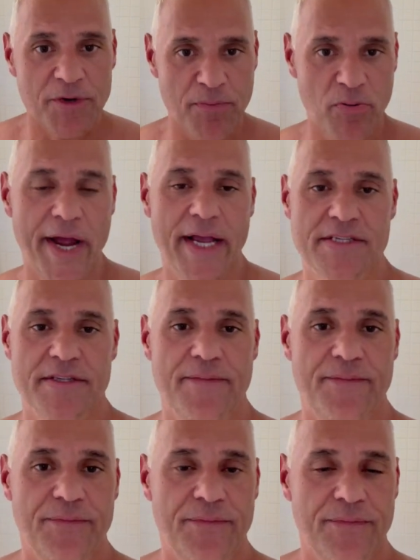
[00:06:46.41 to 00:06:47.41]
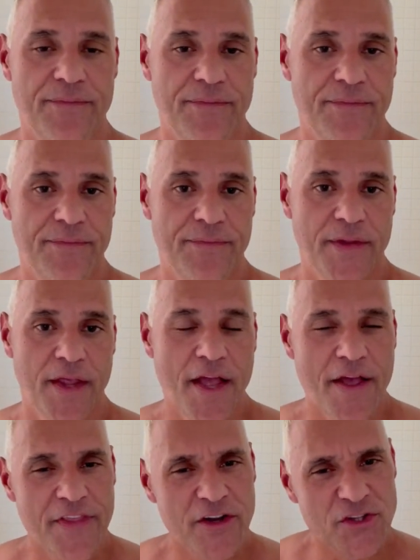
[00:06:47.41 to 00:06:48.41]

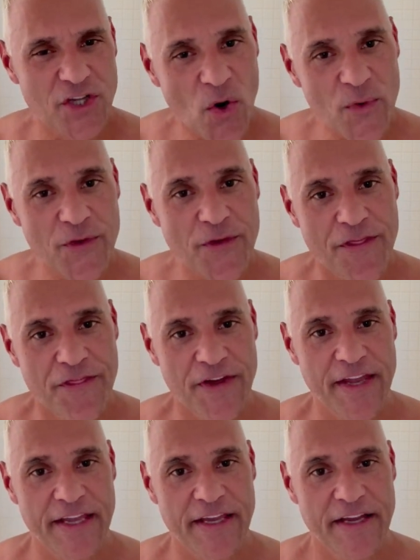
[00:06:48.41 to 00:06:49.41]
depressed, then don't you think